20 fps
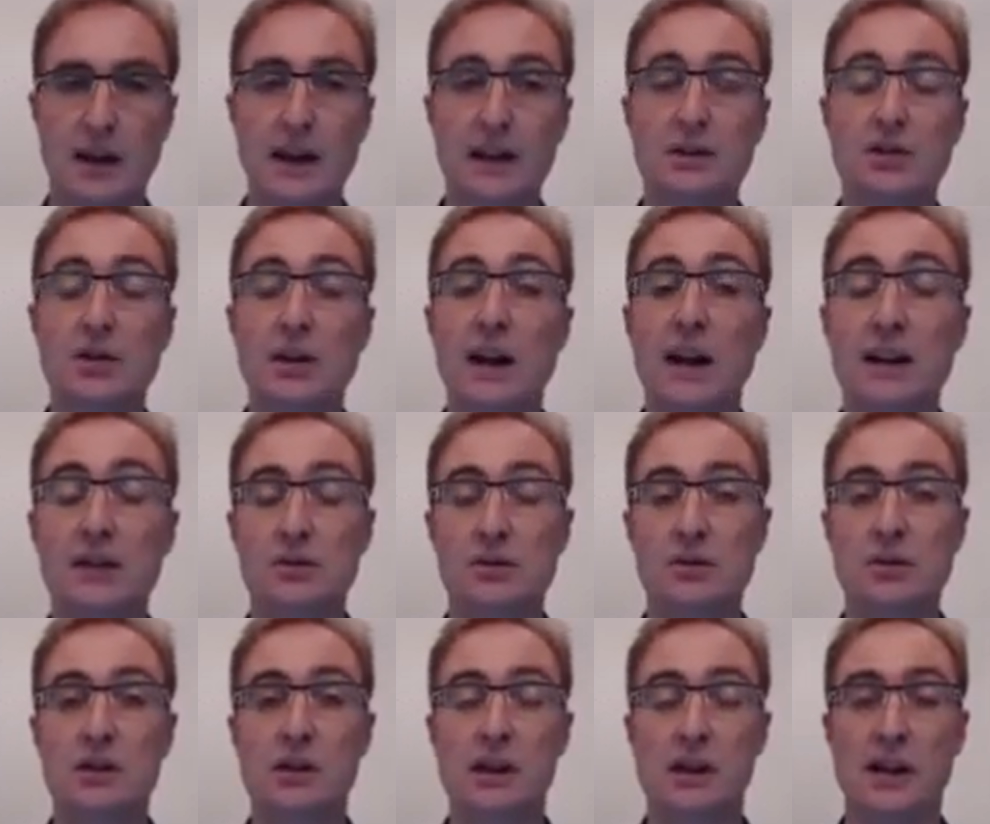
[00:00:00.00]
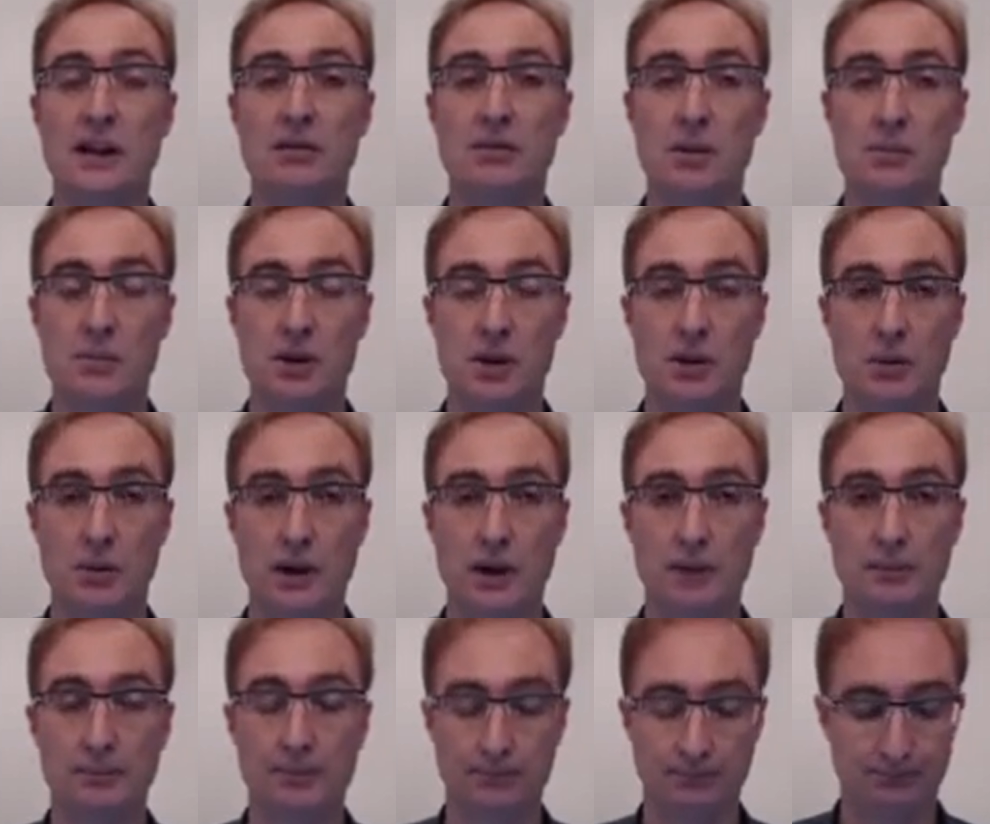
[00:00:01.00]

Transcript: Extra delay from queuing.